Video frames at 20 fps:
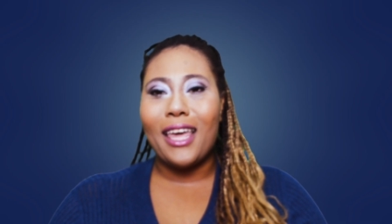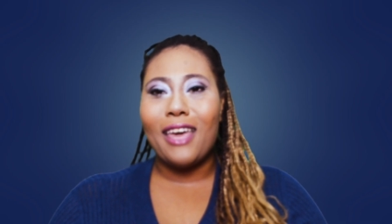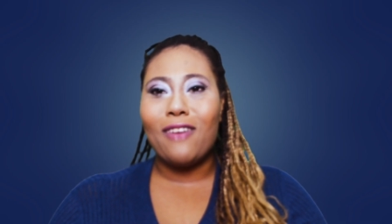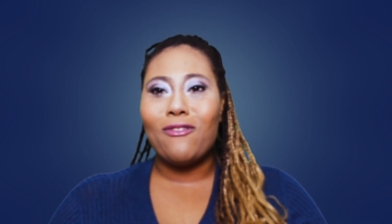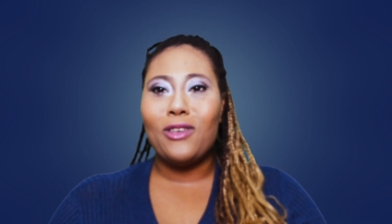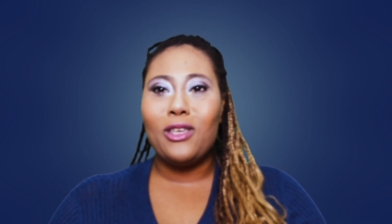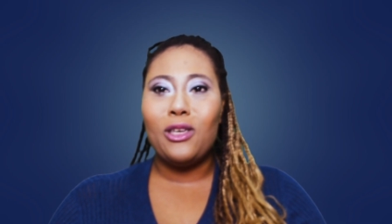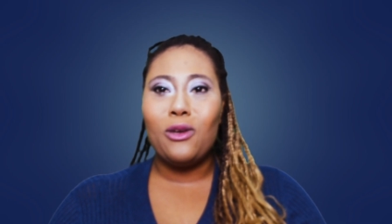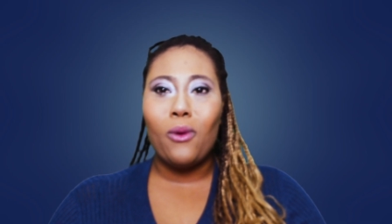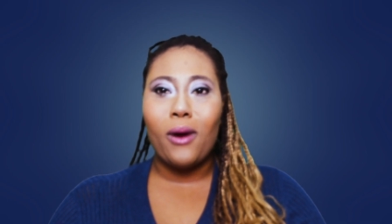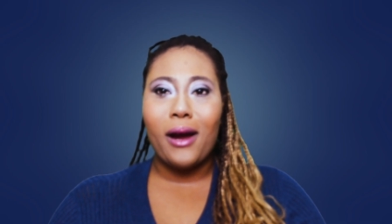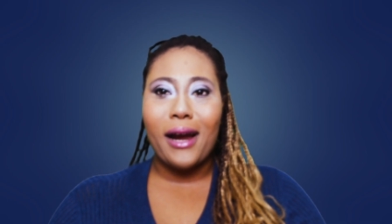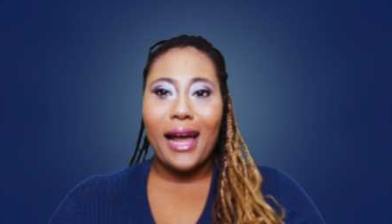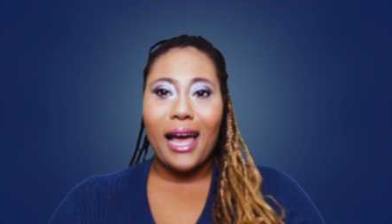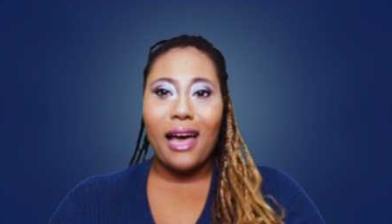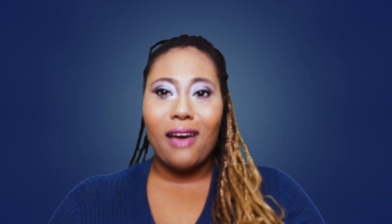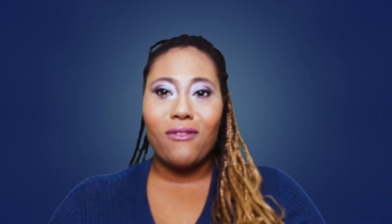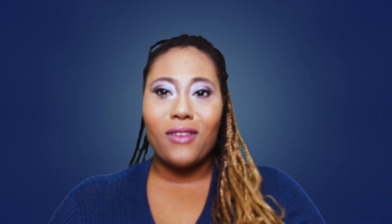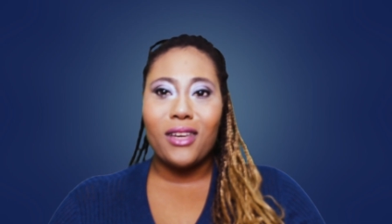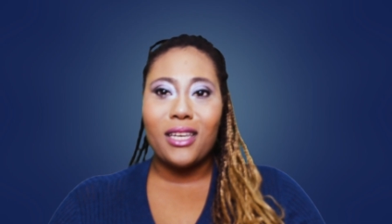If you are
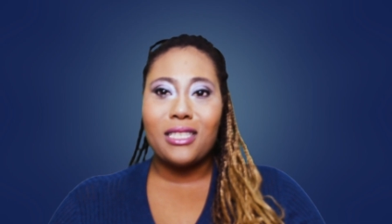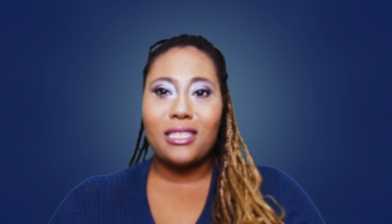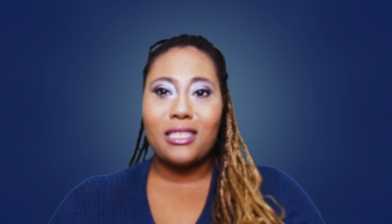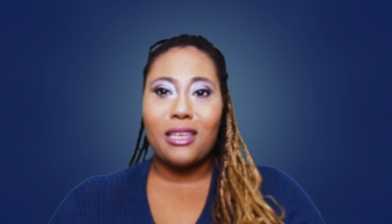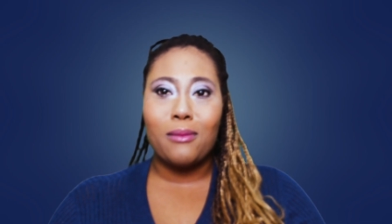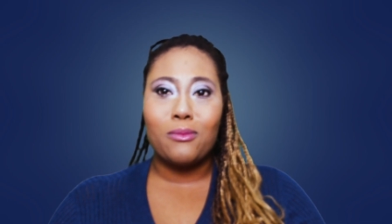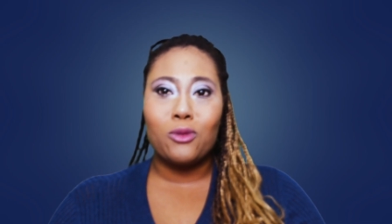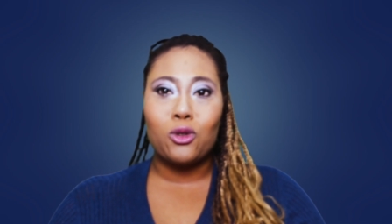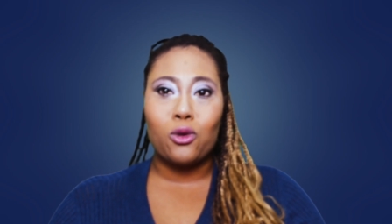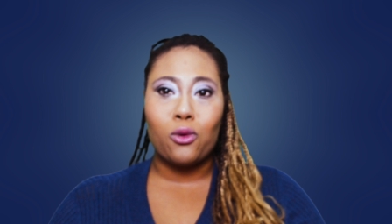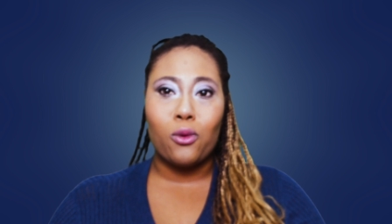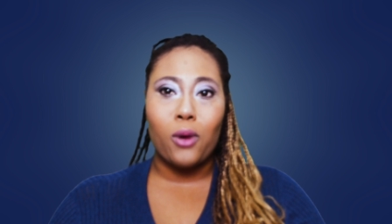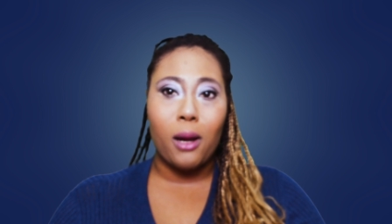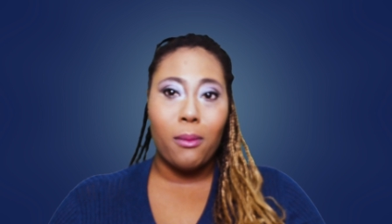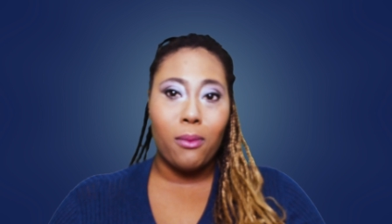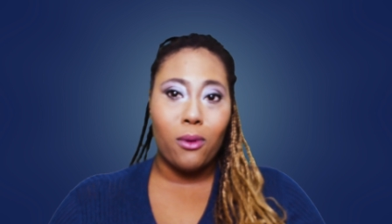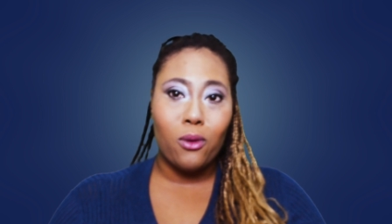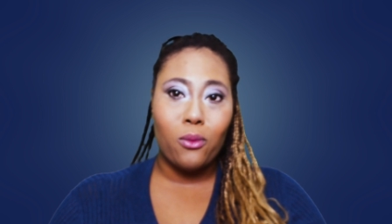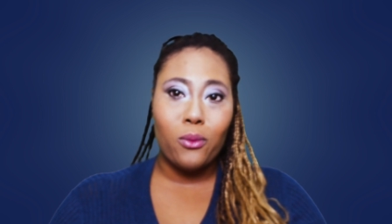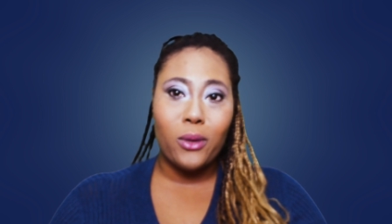having some
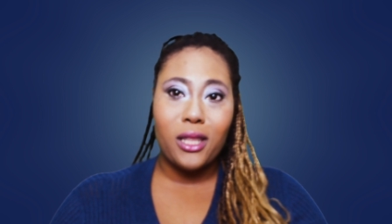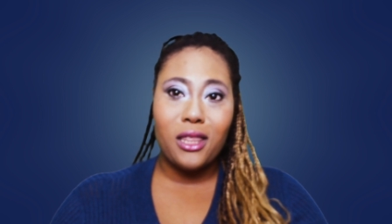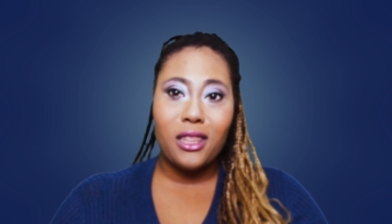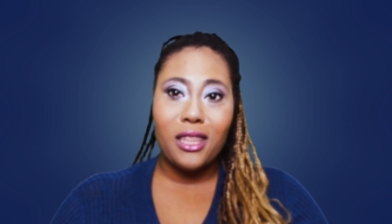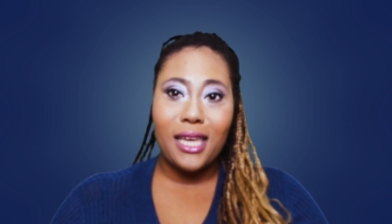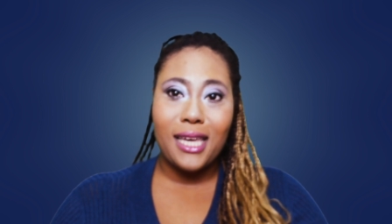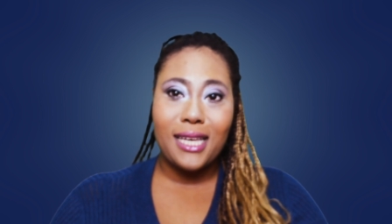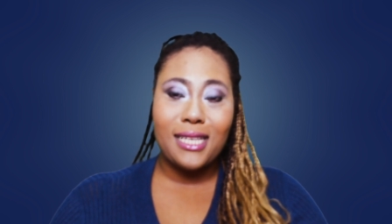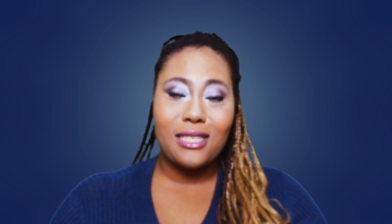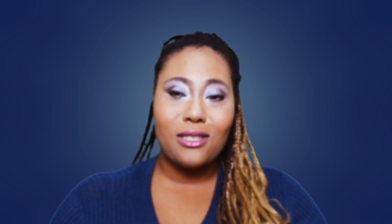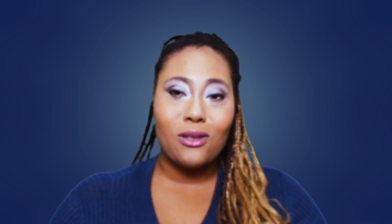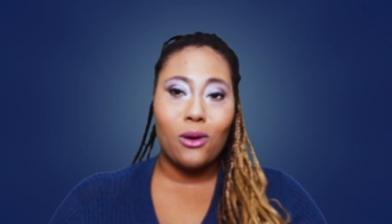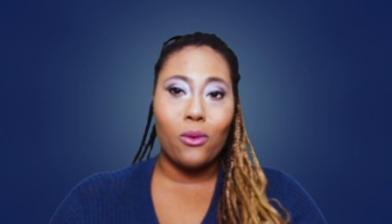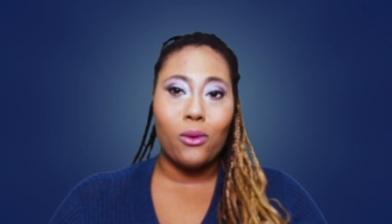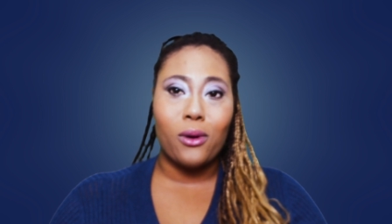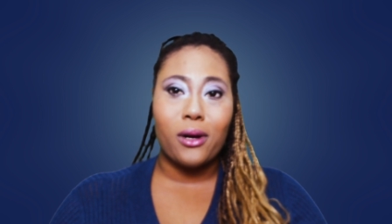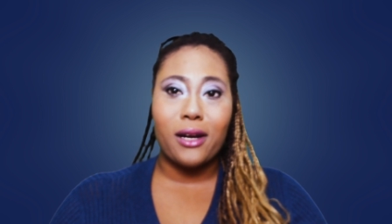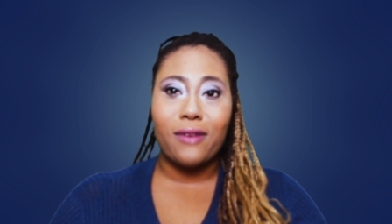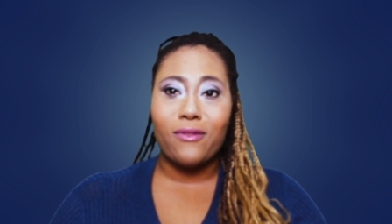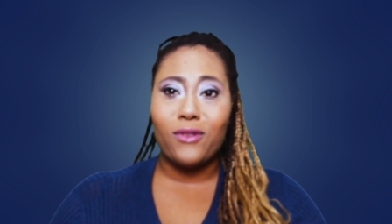trouble with this,
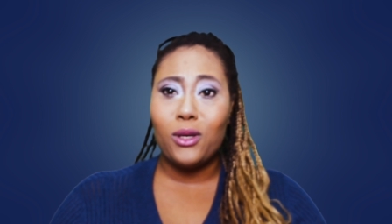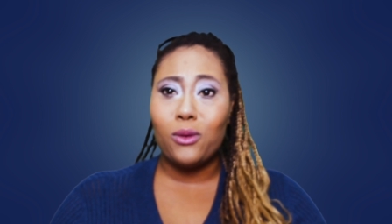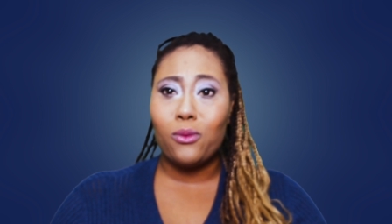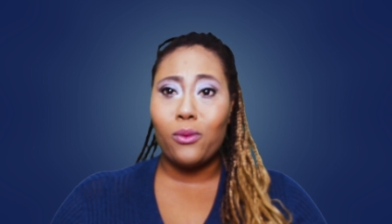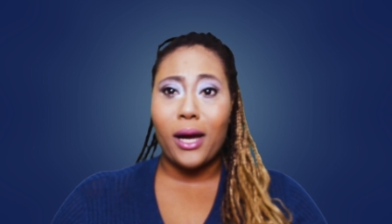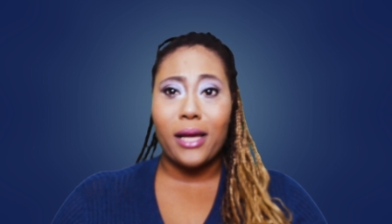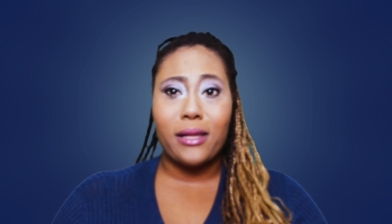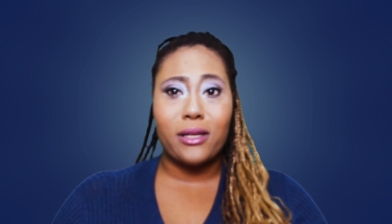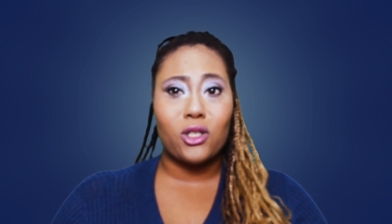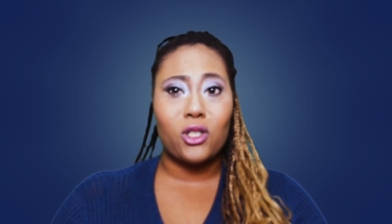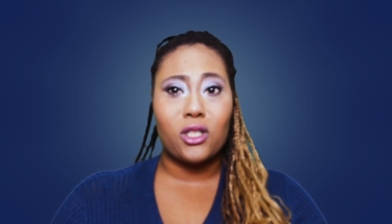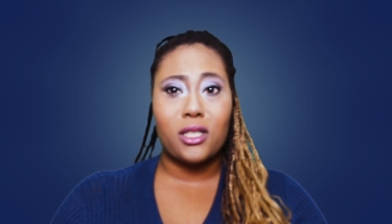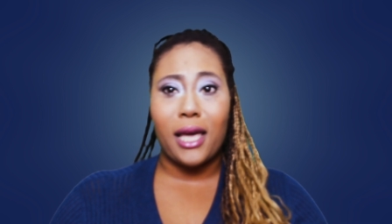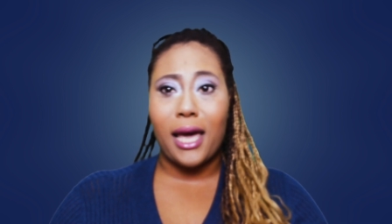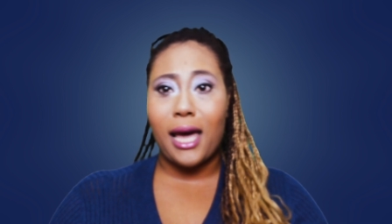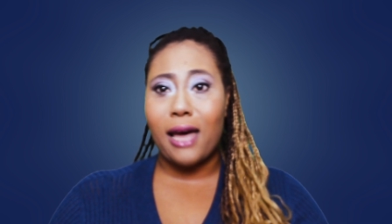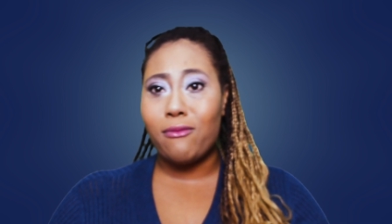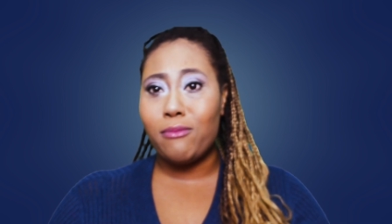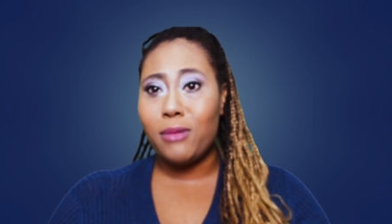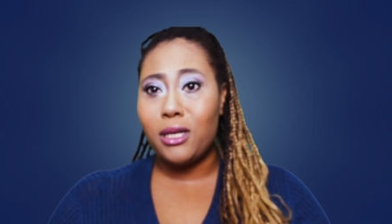or if you'd rather just
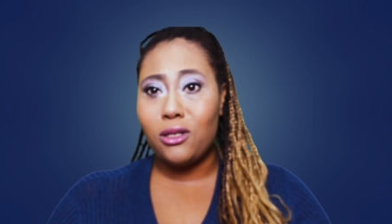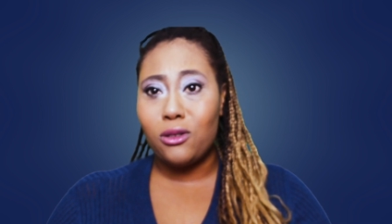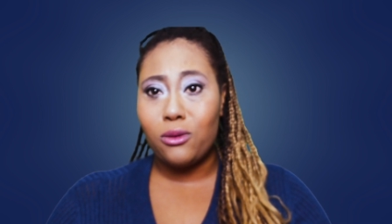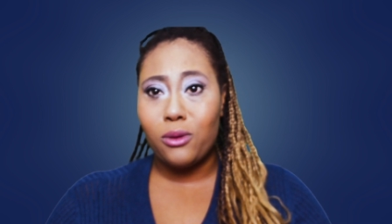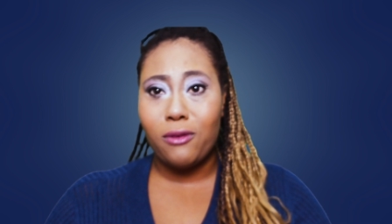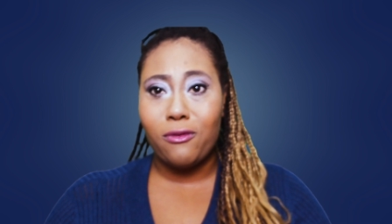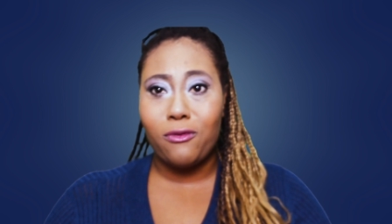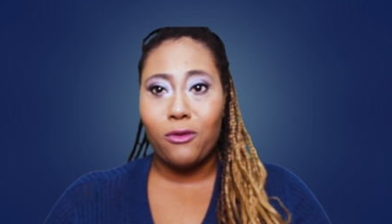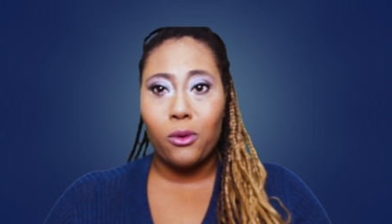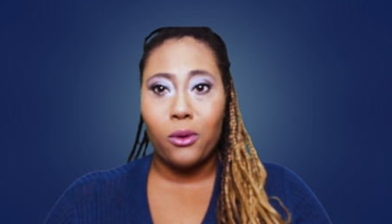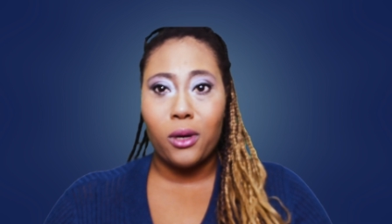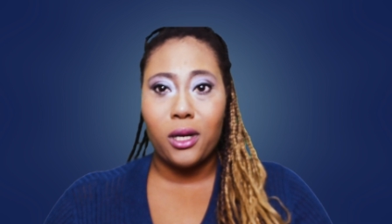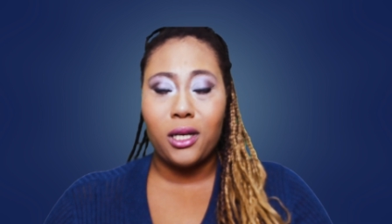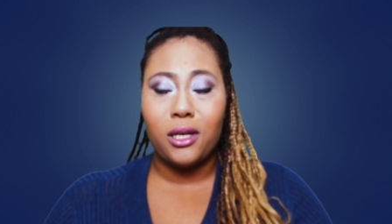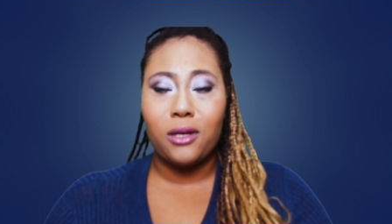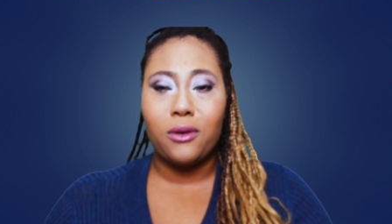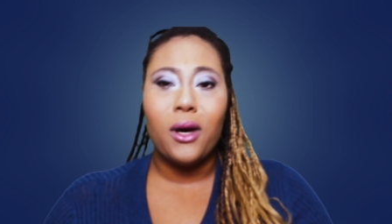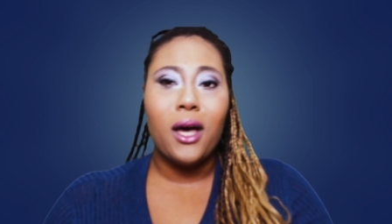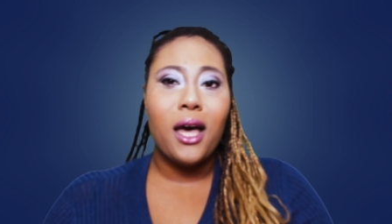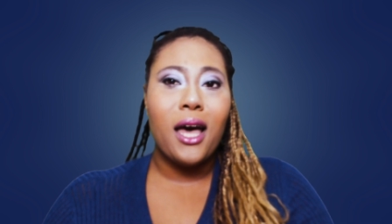have me do it for
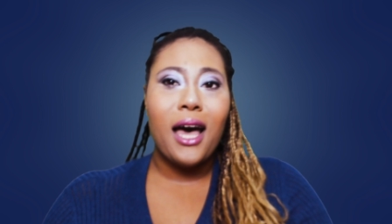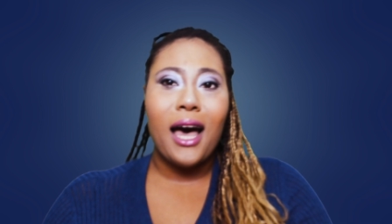you,